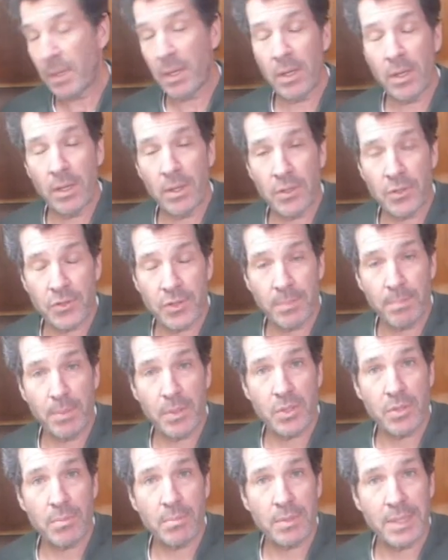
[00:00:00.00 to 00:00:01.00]
I'll
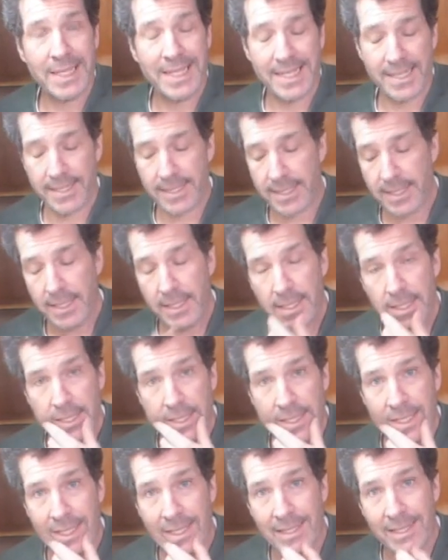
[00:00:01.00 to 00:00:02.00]
put some links
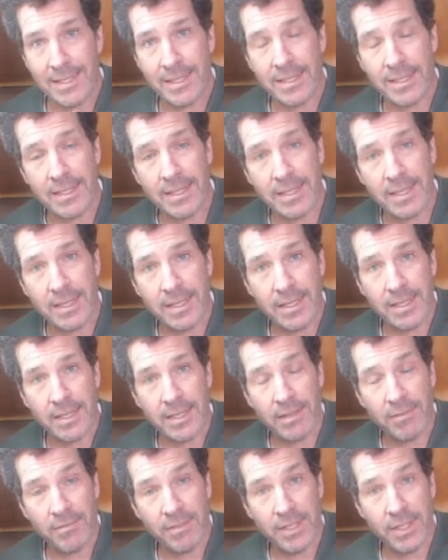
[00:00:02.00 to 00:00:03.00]
in the
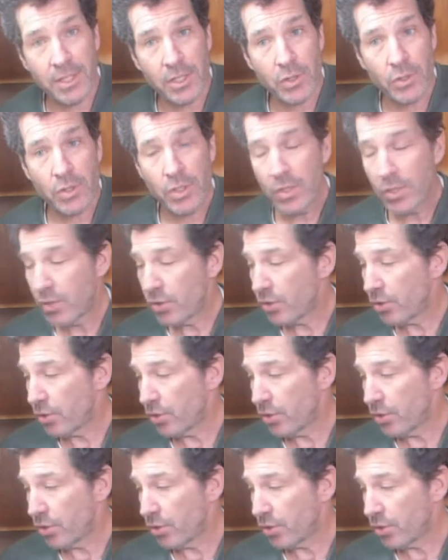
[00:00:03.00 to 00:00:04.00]
uh, video, so
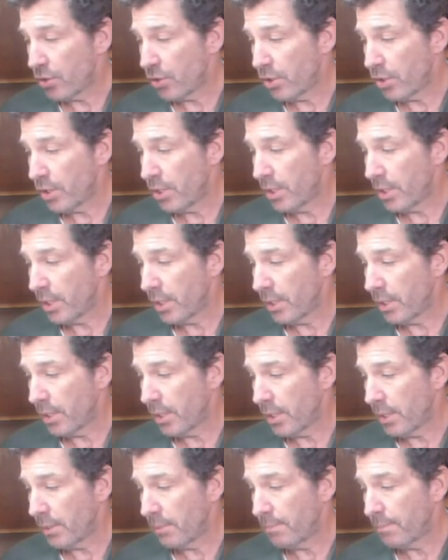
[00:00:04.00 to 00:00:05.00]
you could
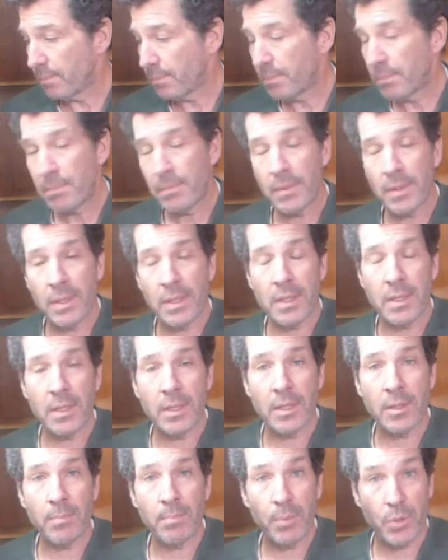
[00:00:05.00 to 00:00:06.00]
uh,
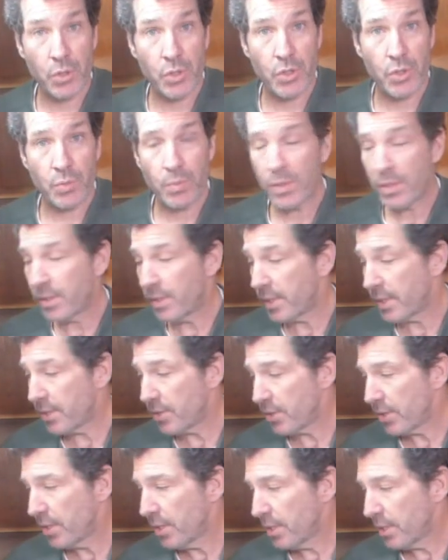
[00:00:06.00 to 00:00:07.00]
uh, purchase one of
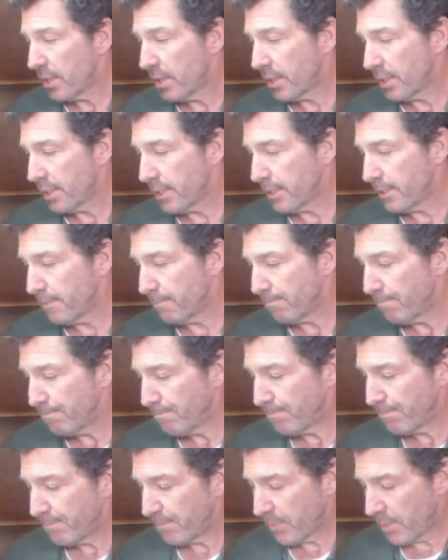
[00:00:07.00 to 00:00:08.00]
these. Um,
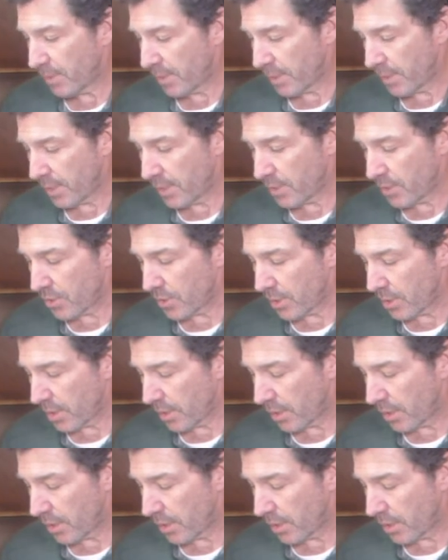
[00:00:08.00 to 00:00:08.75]
it is